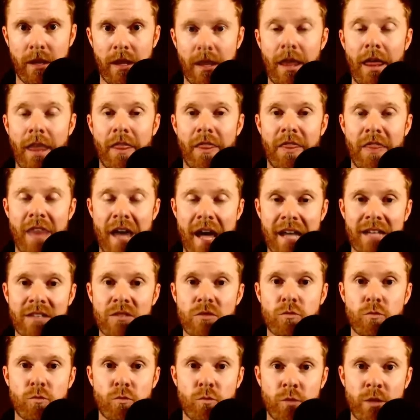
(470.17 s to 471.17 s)

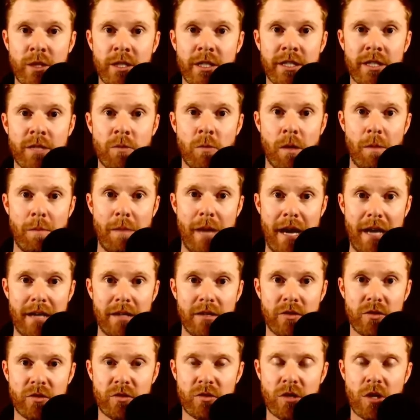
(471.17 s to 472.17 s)
That's really what
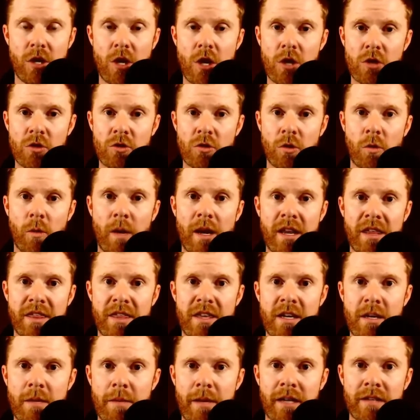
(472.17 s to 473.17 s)
matters. So the way to
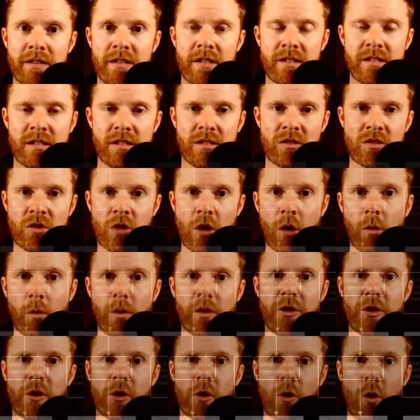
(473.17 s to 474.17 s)
think about this is start
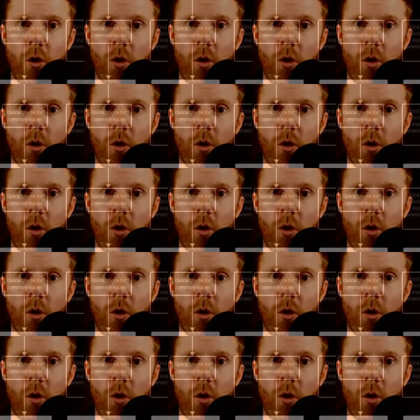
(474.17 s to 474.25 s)
with your goal.